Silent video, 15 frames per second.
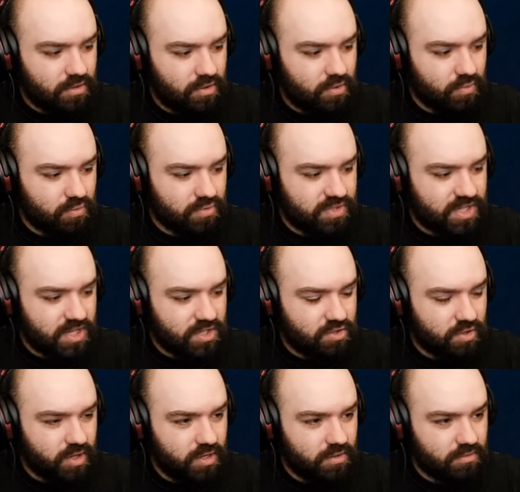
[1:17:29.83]
Ghoul
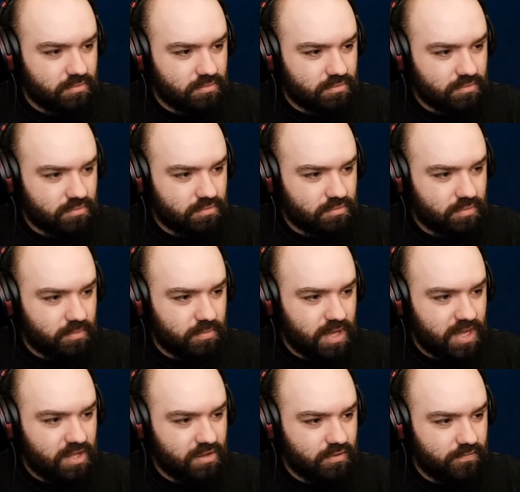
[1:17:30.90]
Sentry, we're
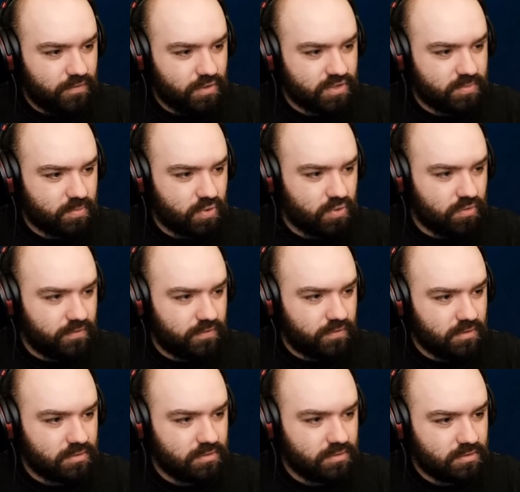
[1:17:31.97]
making the first move.
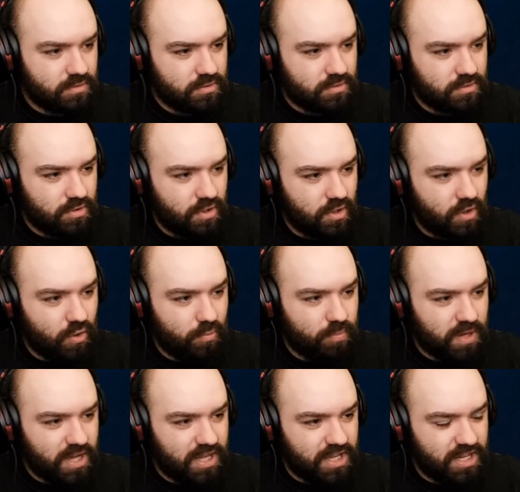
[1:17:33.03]
Hope
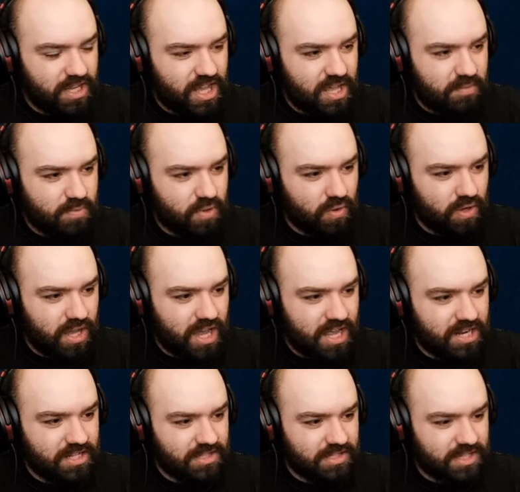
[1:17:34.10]
I can keep your
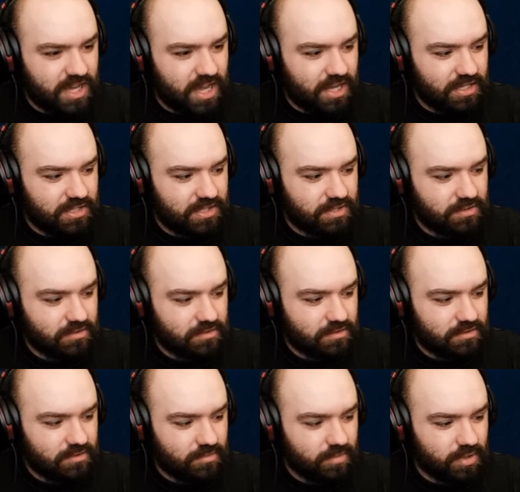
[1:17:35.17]
head intact.
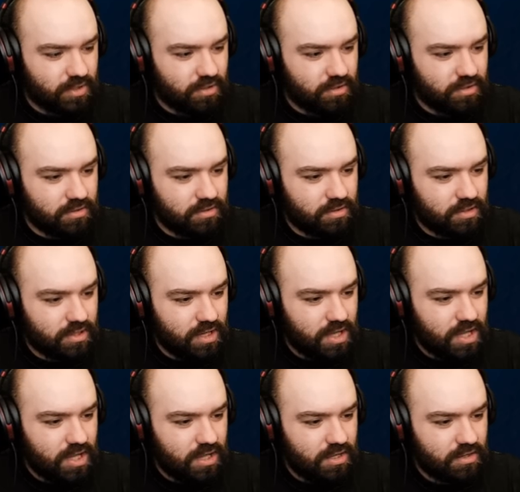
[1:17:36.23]
My god.
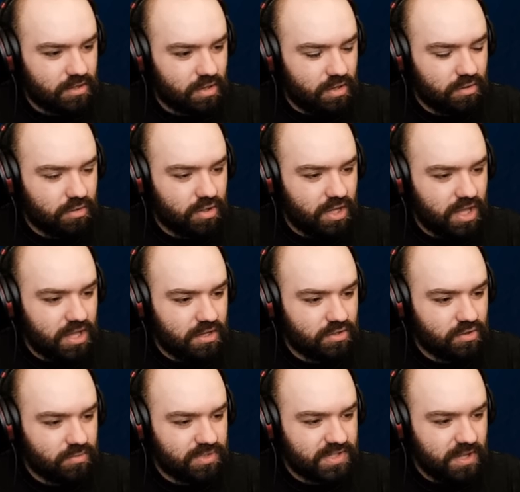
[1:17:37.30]
Ian! Oh no, Ian,
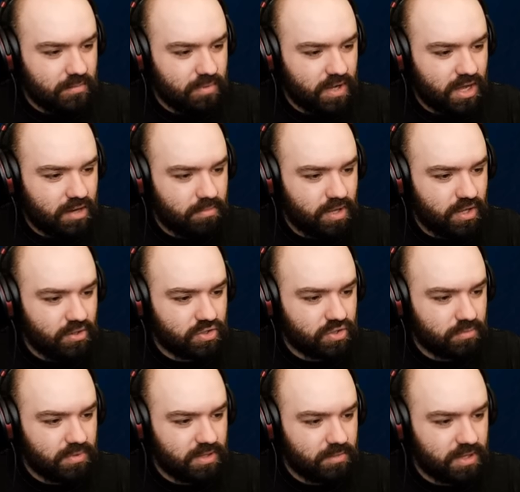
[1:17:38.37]
don't stand behind me. You're gonna
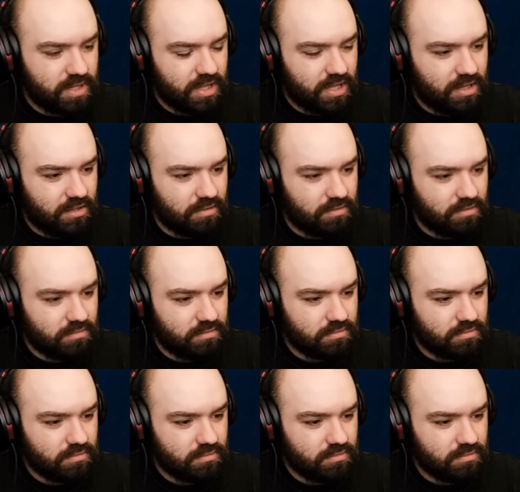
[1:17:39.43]
shoot me in the back of the head.